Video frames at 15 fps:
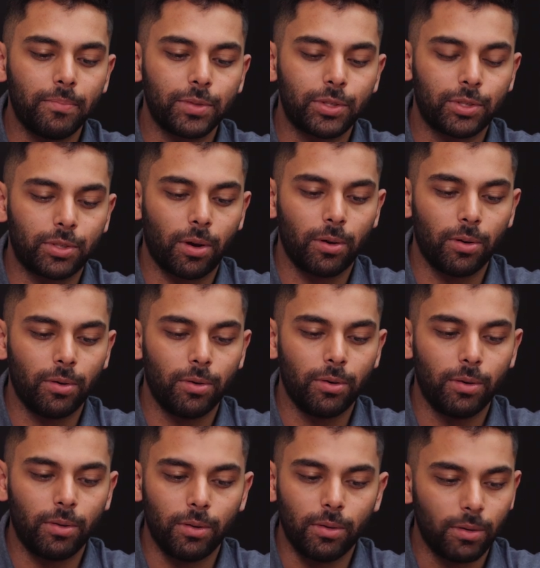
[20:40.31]
So
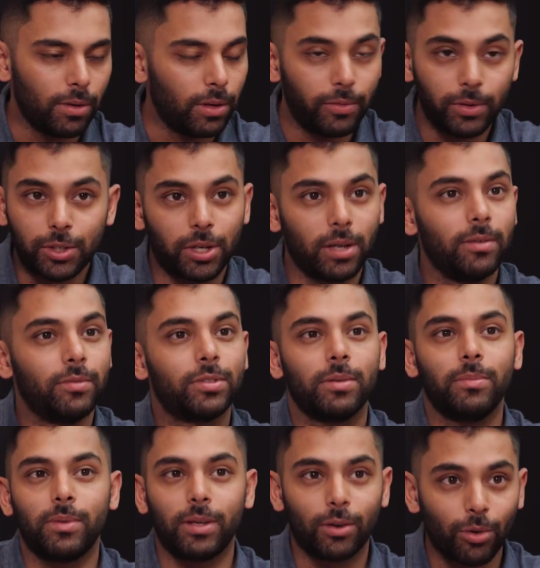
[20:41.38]
you've achieved
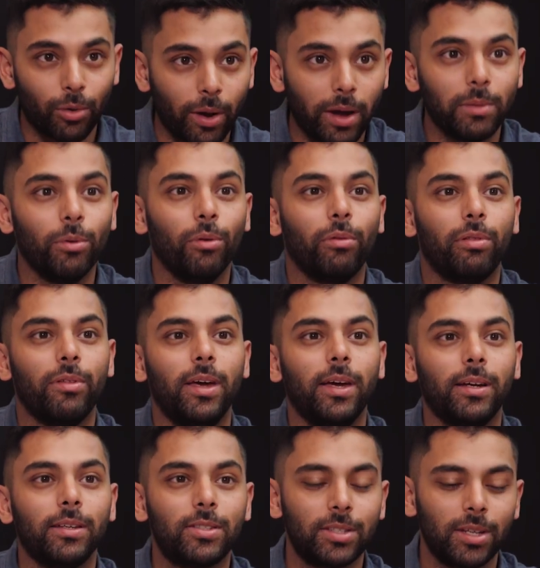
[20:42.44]
some incredible
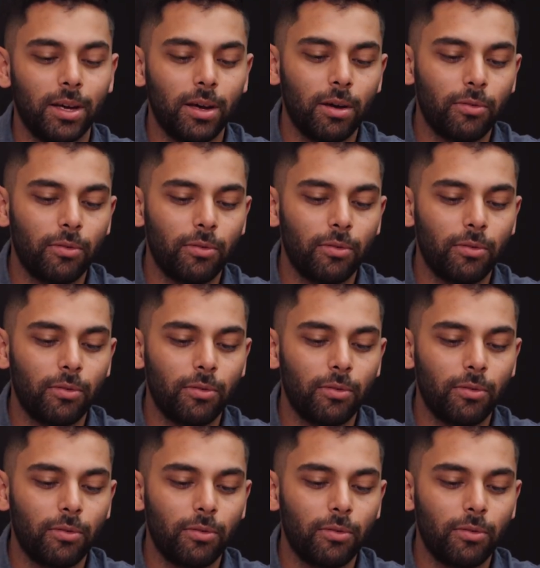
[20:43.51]
things.